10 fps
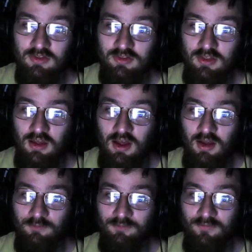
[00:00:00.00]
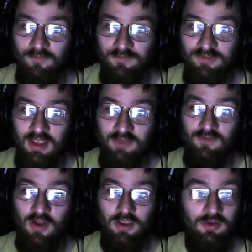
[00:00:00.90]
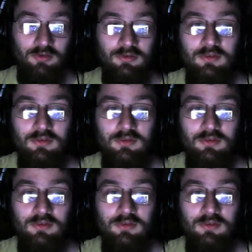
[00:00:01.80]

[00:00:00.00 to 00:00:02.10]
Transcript: likes to say "fuck you,"